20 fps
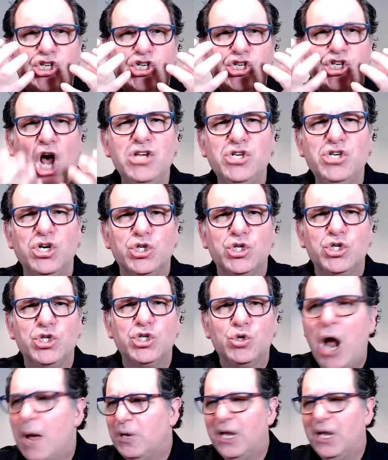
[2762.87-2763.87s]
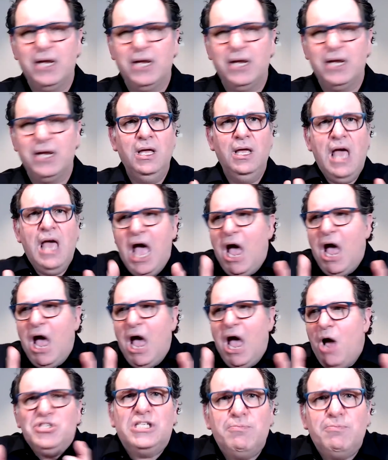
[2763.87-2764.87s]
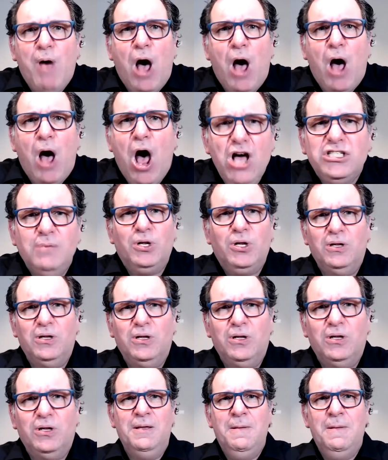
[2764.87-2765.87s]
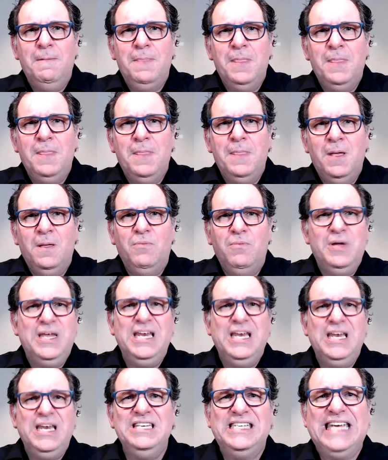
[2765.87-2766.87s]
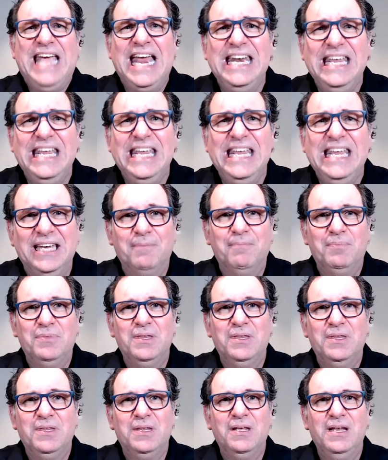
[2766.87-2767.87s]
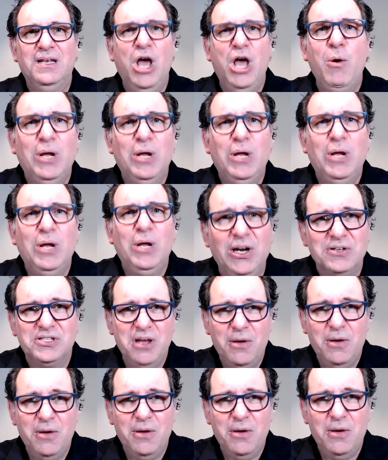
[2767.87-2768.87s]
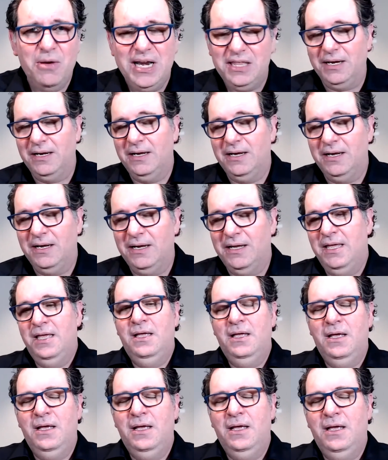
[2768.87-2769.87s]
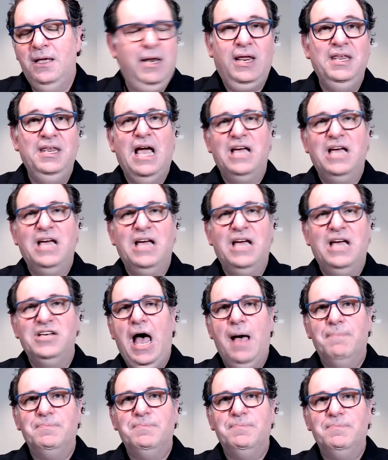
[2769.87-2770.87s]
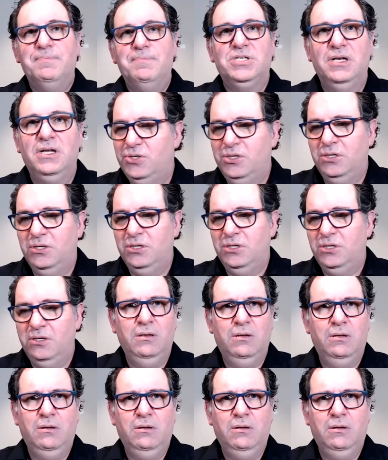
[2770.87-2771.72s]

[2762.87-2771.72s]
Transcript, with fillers: their jaws are dropped. Like, how is this possible? Like, we didn't see anything. No alerts, no anything. And the guy stops and he goes,